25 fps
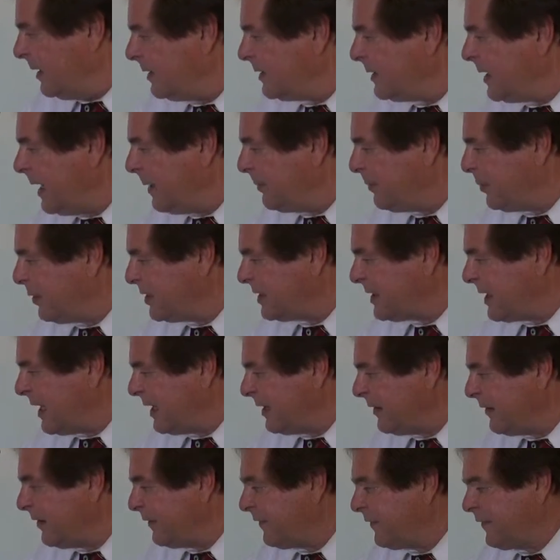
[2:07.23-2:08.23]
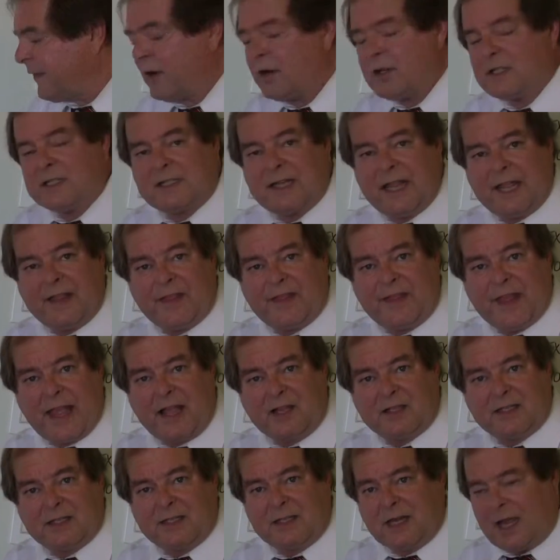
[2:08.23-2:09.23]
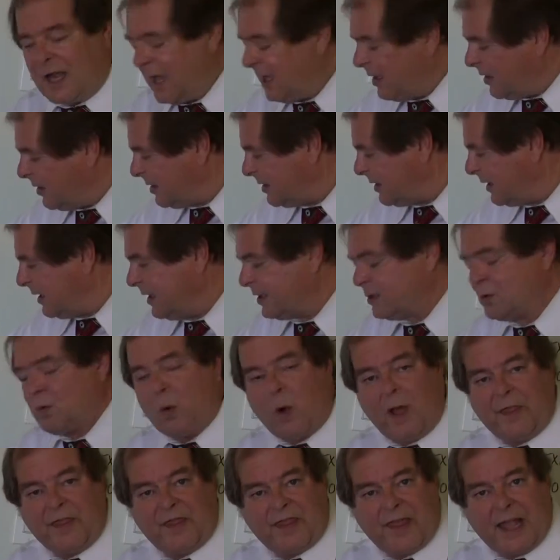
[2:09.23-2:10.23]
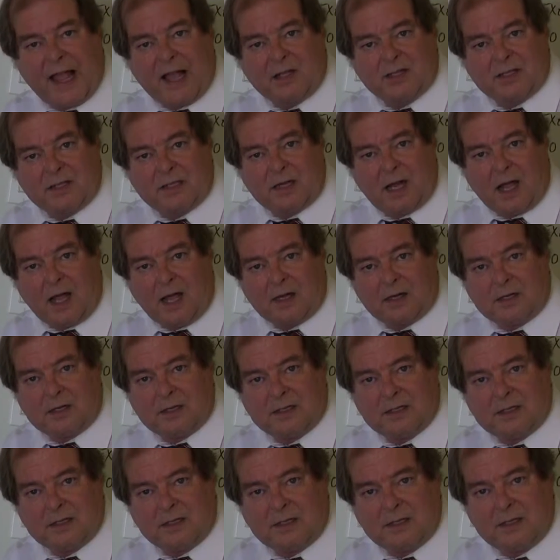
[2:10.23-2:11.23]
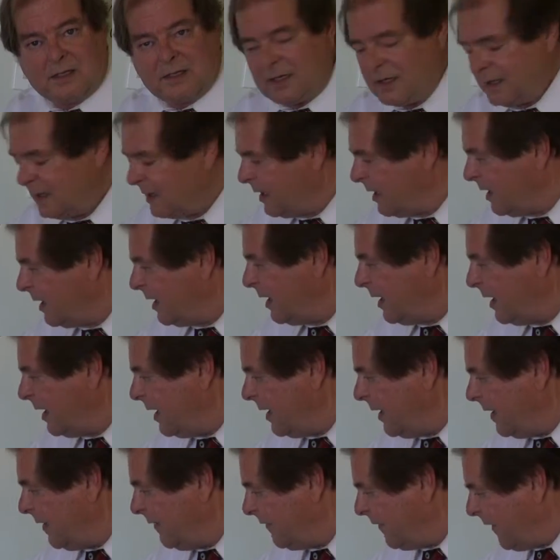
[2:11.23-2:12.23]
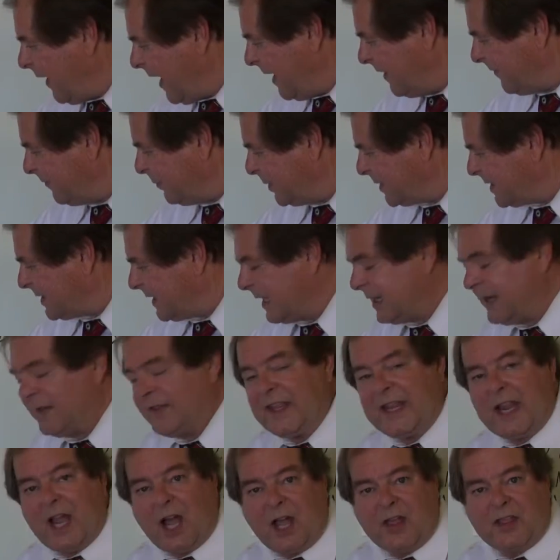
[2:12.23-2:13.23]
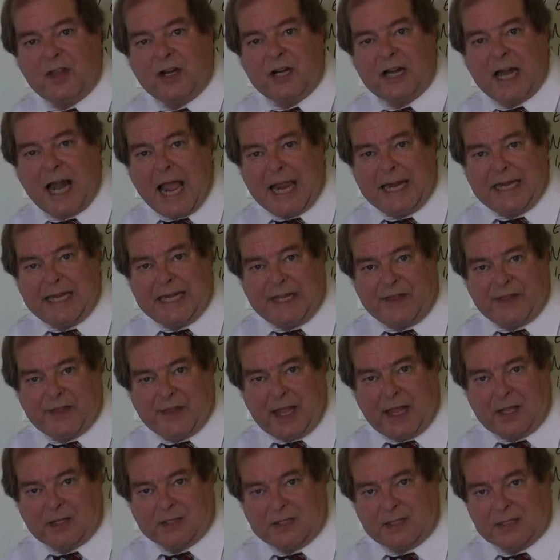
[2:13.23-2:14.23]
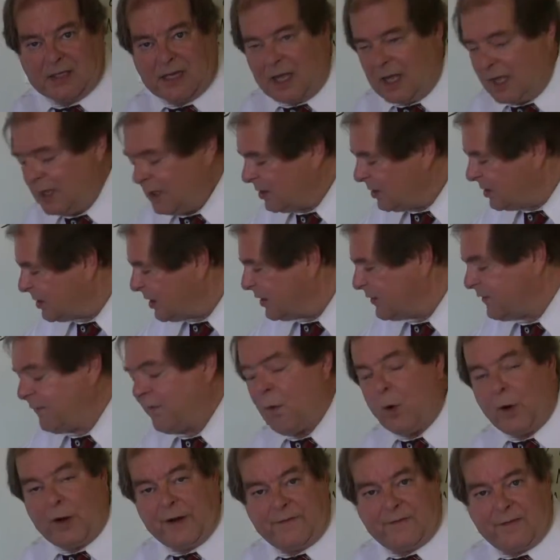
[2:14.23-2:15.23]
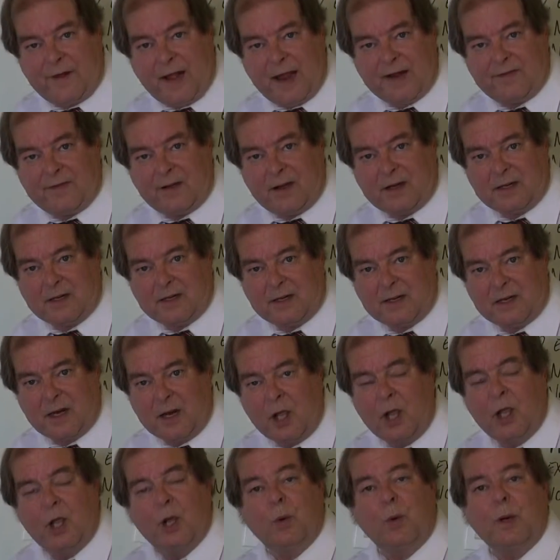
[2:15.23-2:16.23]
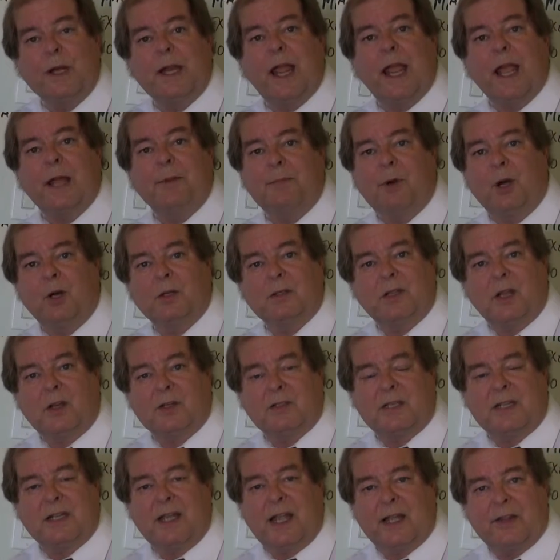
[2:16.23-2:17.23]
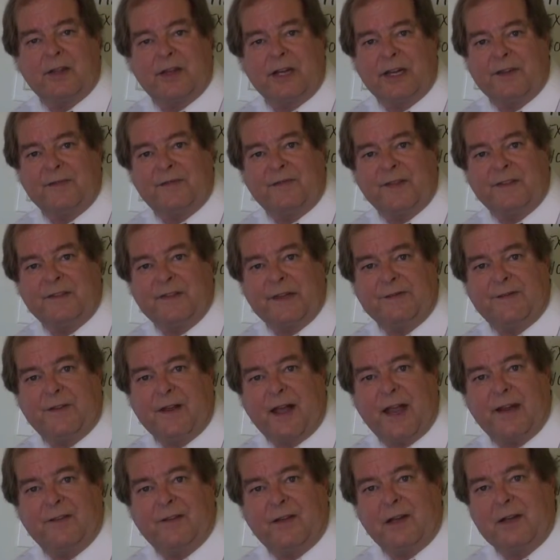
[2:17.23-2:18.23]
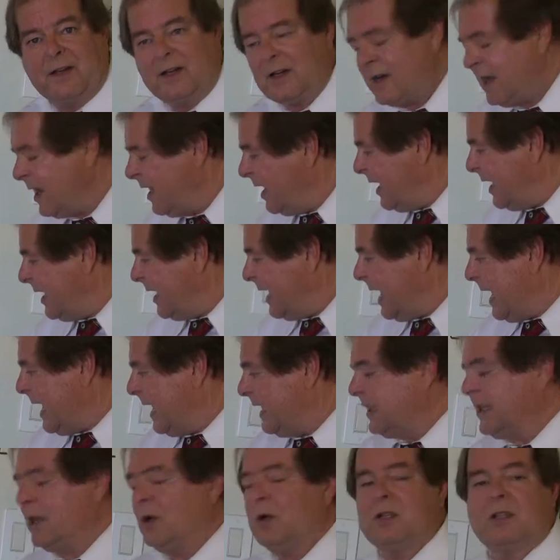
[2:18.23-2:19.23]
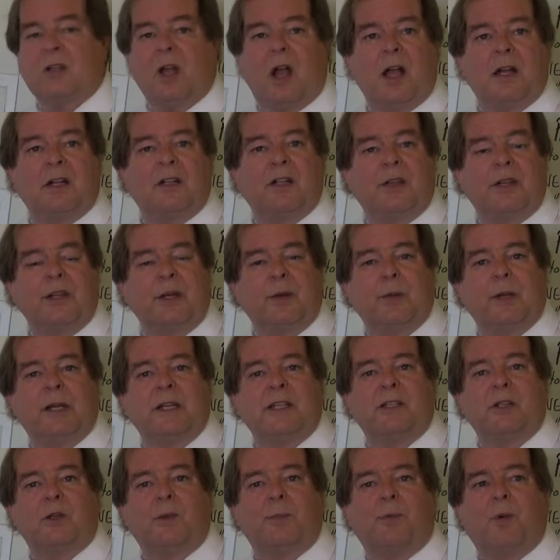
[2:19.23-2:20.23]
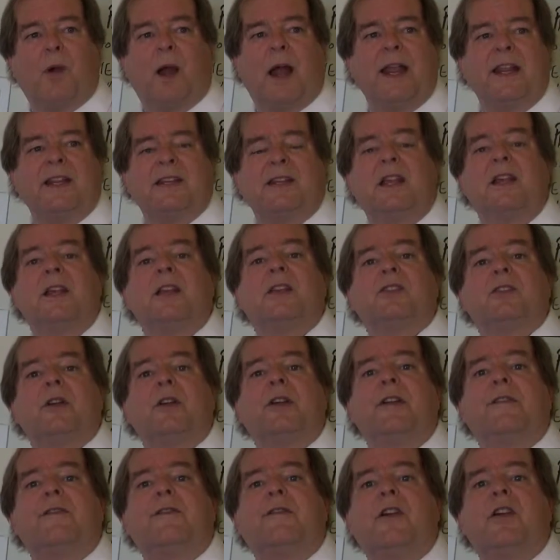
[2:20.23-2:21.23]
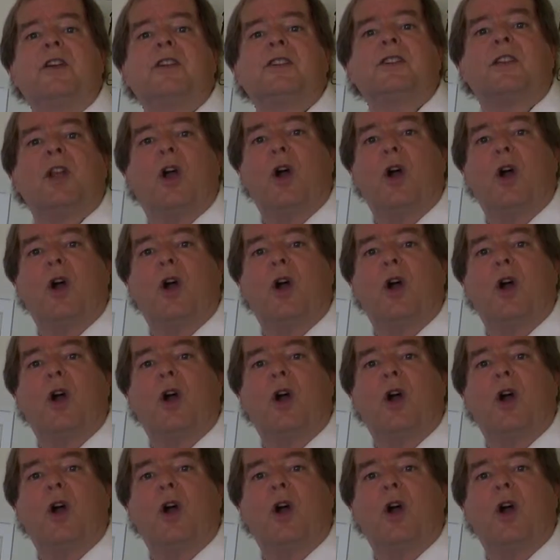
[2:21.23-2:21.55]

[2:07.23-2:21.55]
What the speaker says: 10% of the first $10,000 is $1,000. 5% of the other $90,000 is $4,500. When you add both those together, you get $5,500. You add those on to the original price. So your first